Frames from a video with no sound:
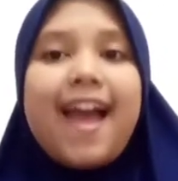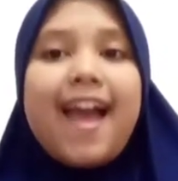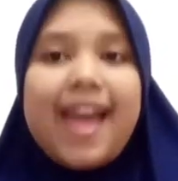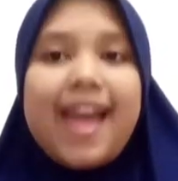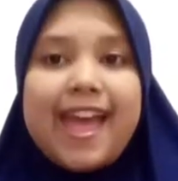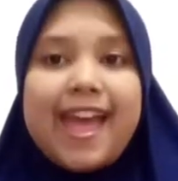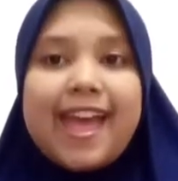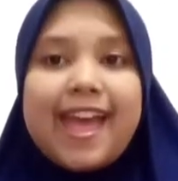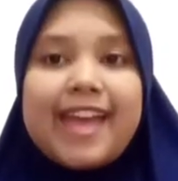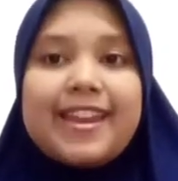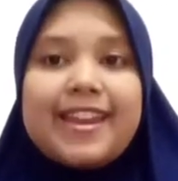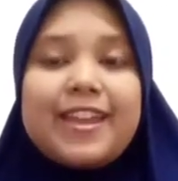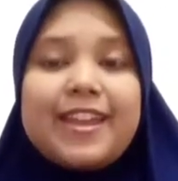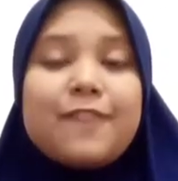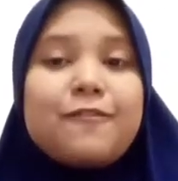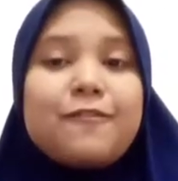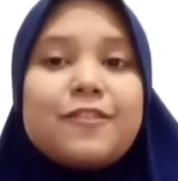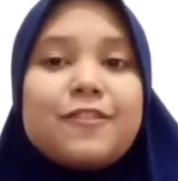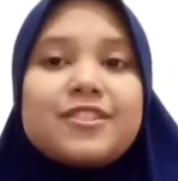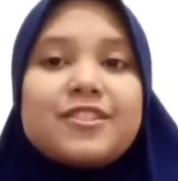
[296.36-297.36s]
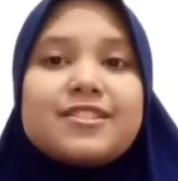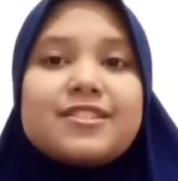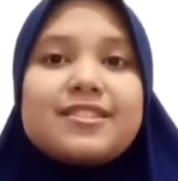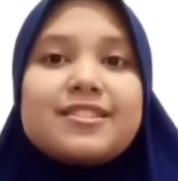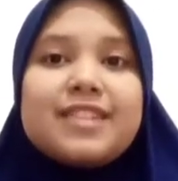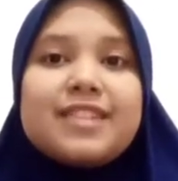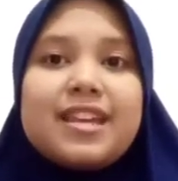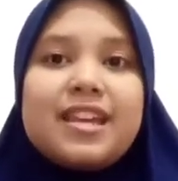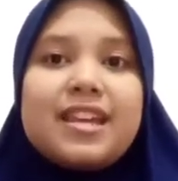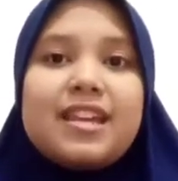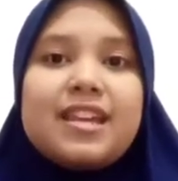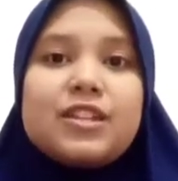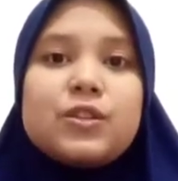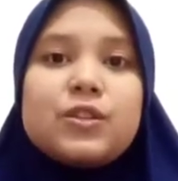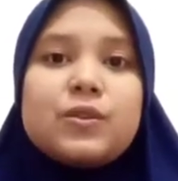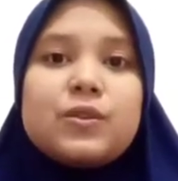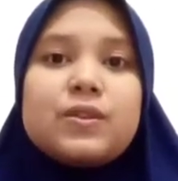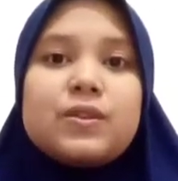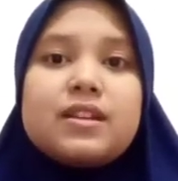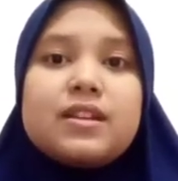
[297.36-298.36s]
And if we see
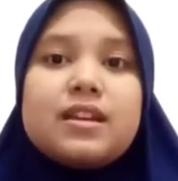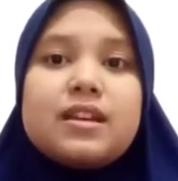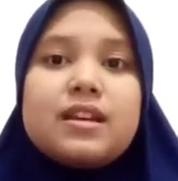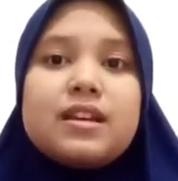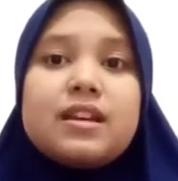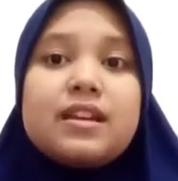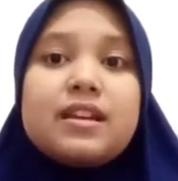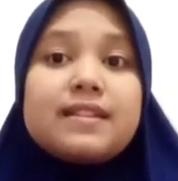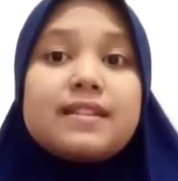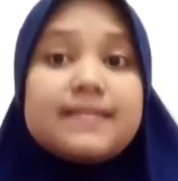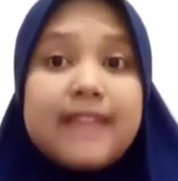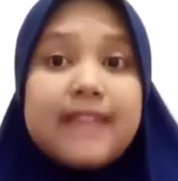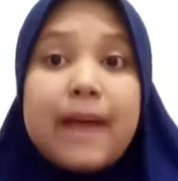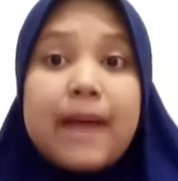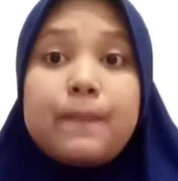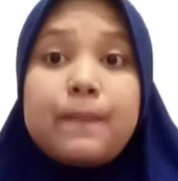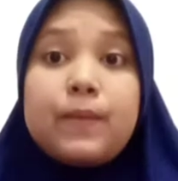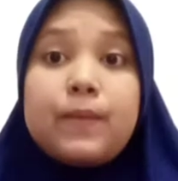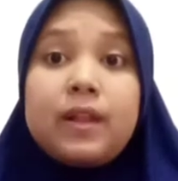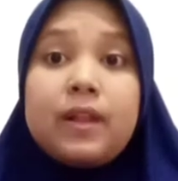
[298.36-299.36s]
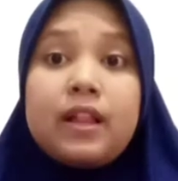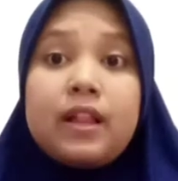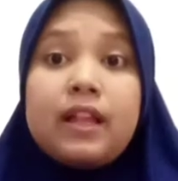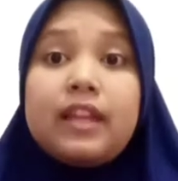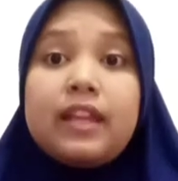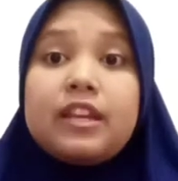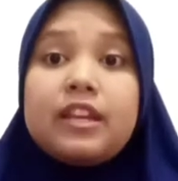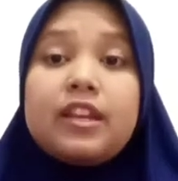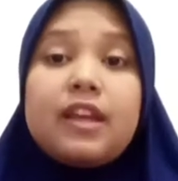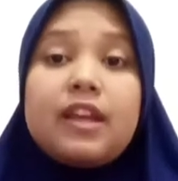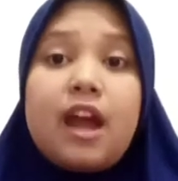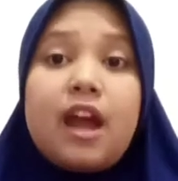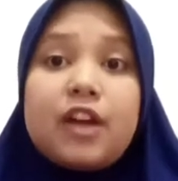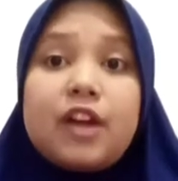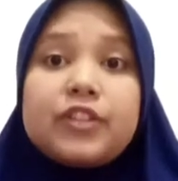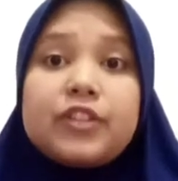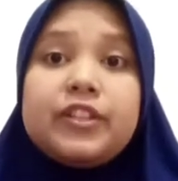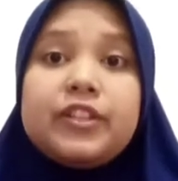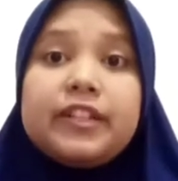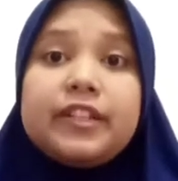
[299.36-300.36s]
to the example in the
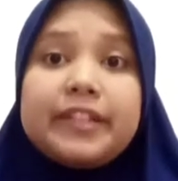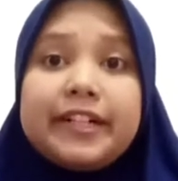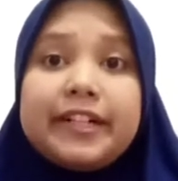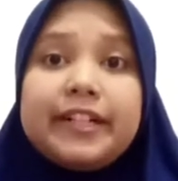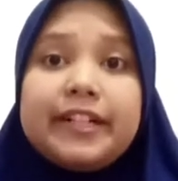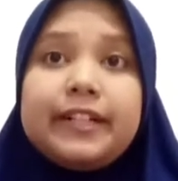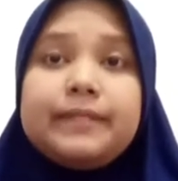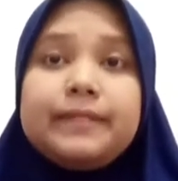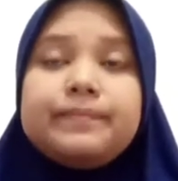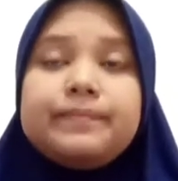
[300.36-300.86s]
article,